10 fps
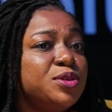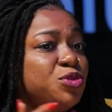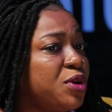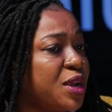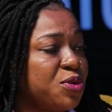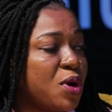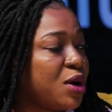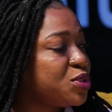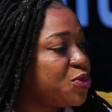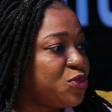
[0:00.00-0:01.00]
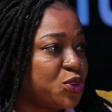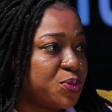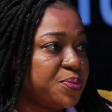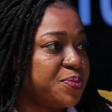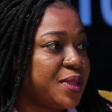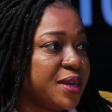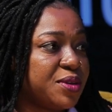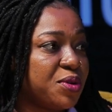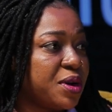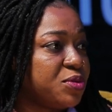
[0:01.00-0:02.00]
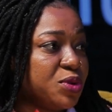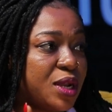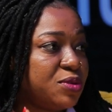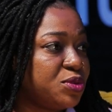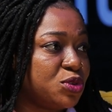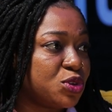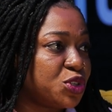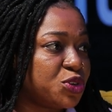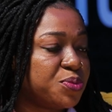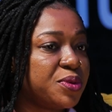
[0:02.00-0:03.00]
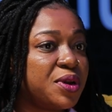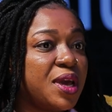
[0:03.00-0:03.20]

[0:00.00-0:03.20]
you can go out of job, like you can lose your job,